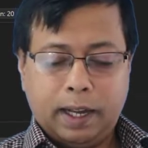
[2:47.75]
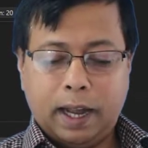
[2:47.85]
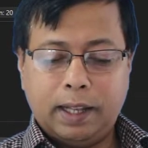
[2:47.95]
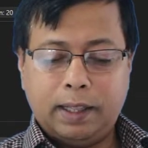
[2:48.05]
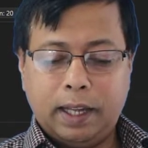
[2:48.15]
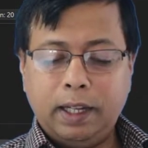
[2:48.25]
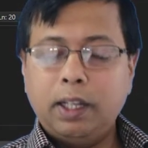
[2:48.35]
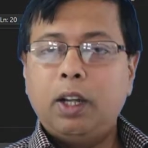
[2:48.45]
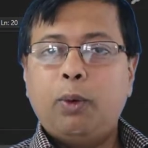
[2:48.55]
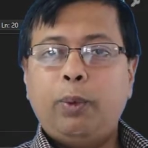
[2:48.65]
and
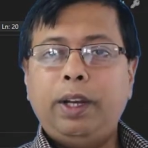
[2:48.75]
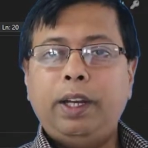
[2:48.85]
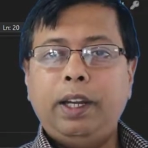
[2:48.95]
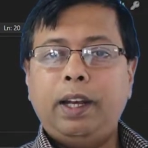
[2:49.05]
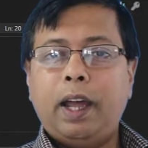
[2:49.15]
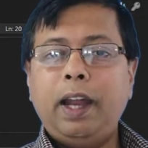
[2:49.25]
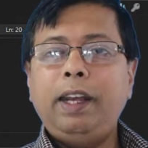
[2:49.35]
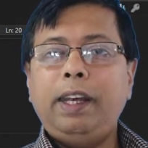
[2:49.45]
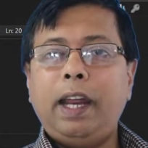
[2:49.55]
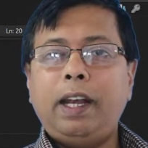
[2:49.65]
then we need
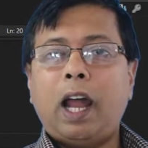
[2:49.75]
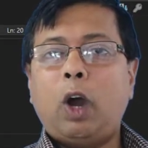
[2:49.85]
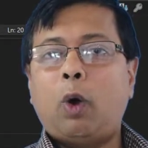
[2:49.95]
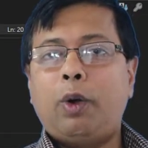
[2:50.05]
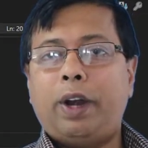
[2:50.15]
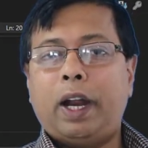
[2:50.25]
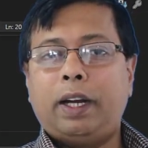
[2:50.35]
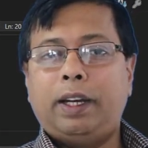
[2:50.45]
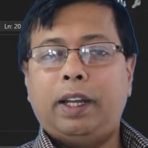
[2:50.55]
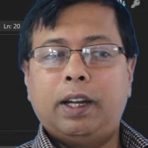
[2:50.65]
a data
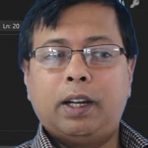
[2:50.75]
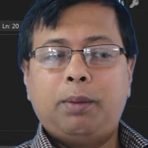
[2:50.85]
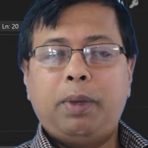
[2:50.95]
contract here,